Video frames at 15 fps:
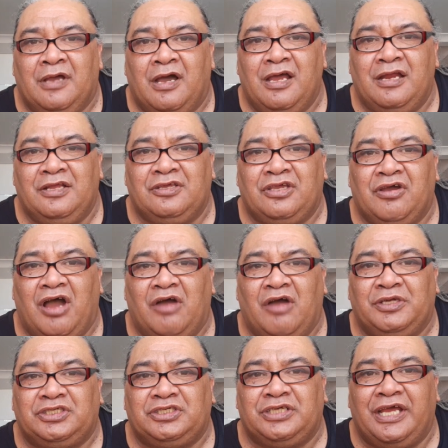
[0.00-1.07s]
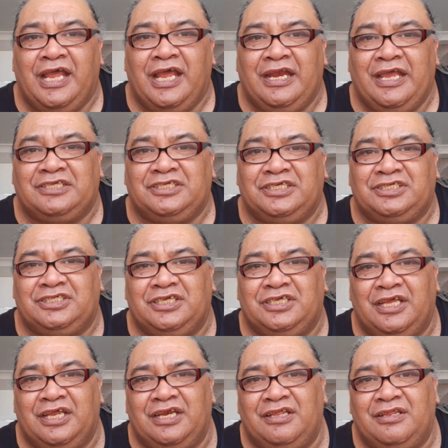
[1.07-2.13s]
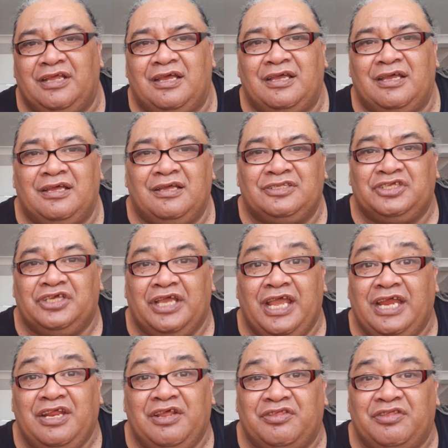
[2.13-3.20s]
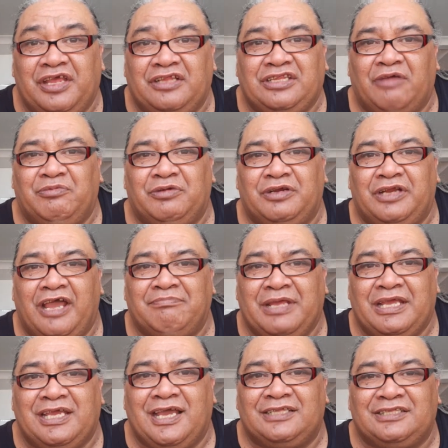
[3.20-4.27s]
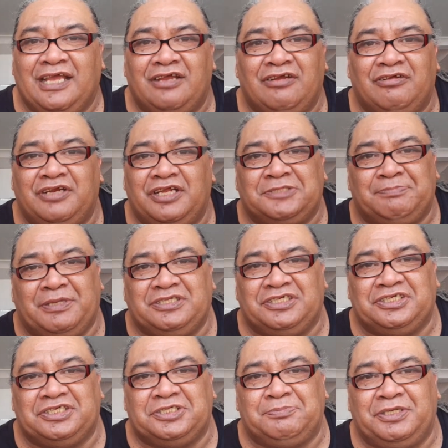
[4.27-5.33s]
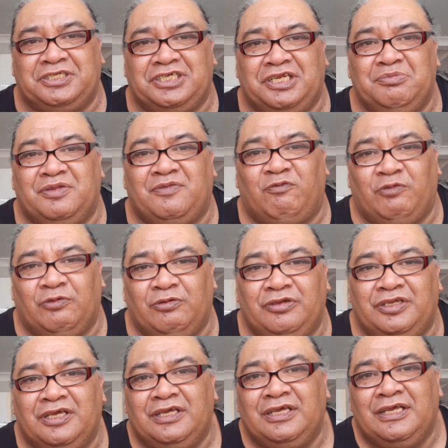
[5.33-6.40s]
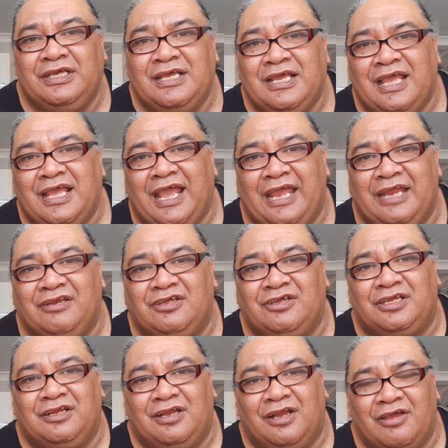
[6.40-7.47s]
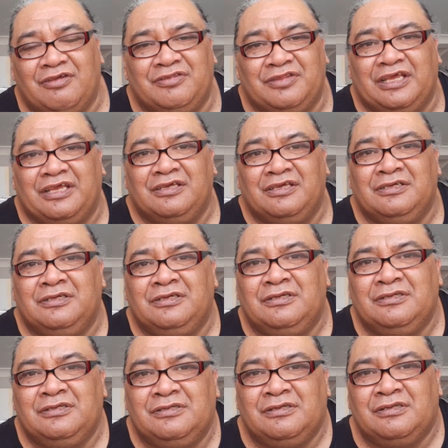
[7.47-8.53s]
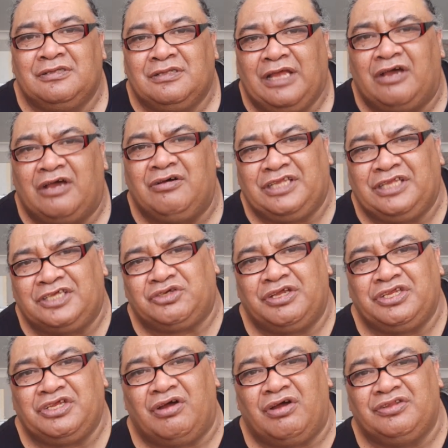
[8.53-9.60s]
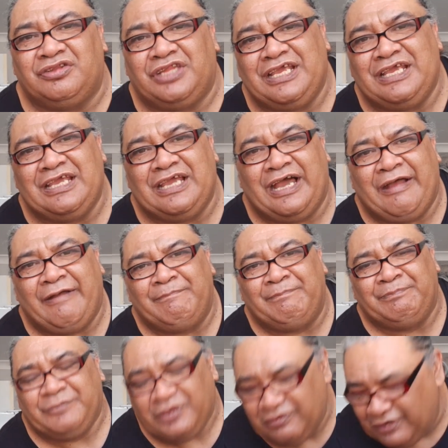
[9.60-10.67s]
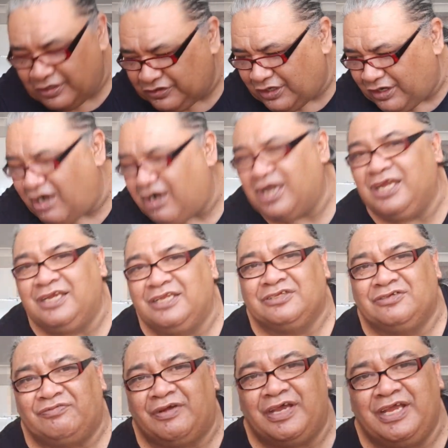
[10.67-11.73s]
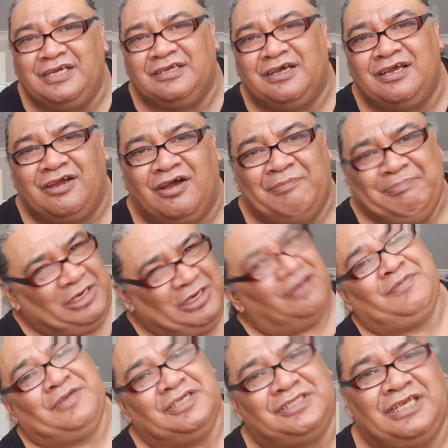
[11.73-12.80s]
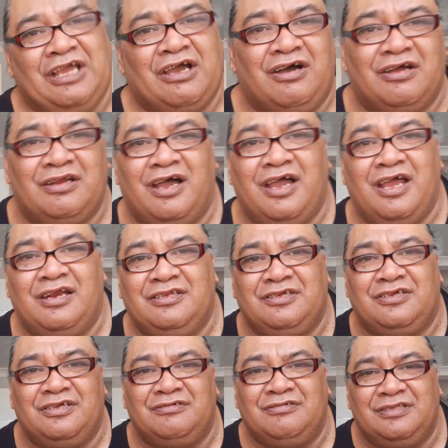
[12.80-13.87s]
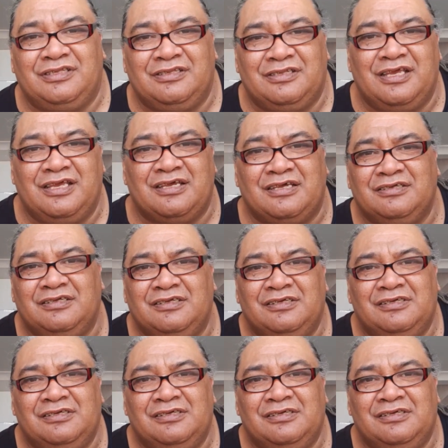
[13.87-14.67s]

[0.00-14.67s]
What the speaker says: Island girl, I wish I had access to anything that would help me cut down on expenses, especially with food and clothing. Oh, that's right. You're on the island, right? I mean, obviously, island girl. Yeah.